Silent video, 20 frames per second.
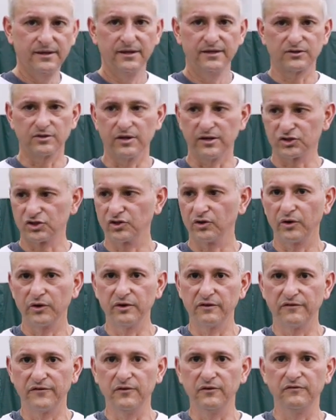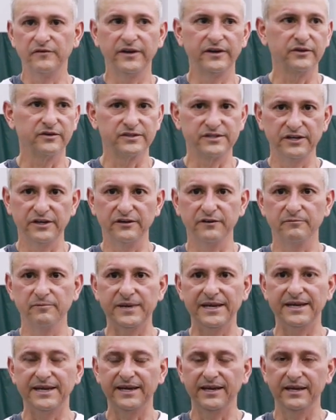So I'll show you a few videos here of
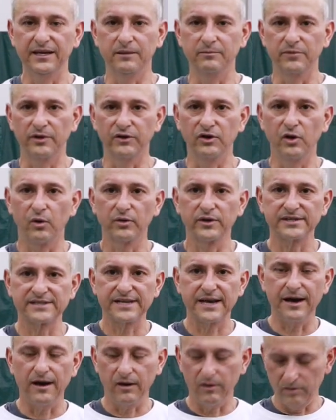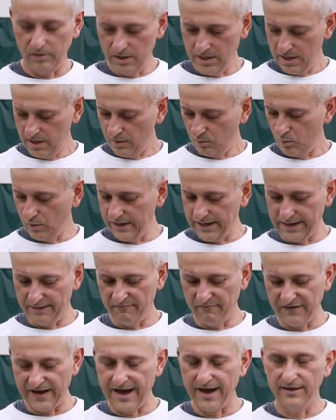me hitting, but notice how when
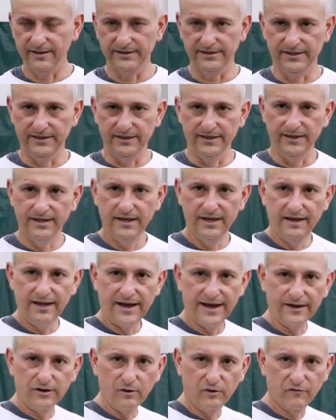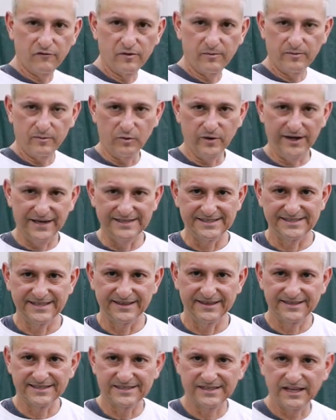I'm volleying, I go from, when I
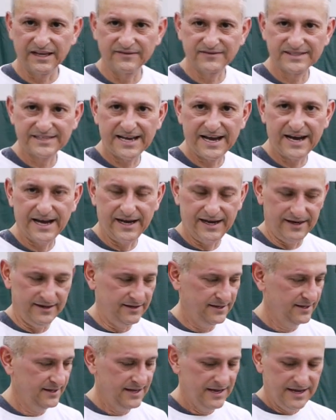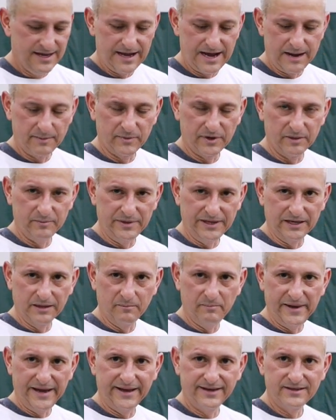set this left side, I'm going to be in a
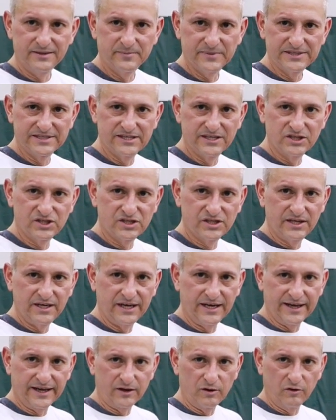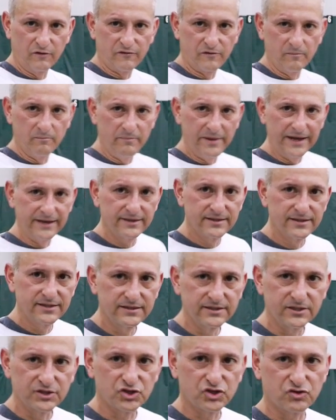bent position and I go from bent
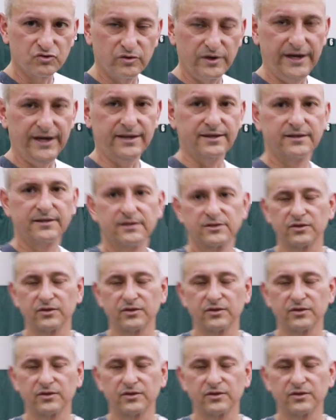to straight.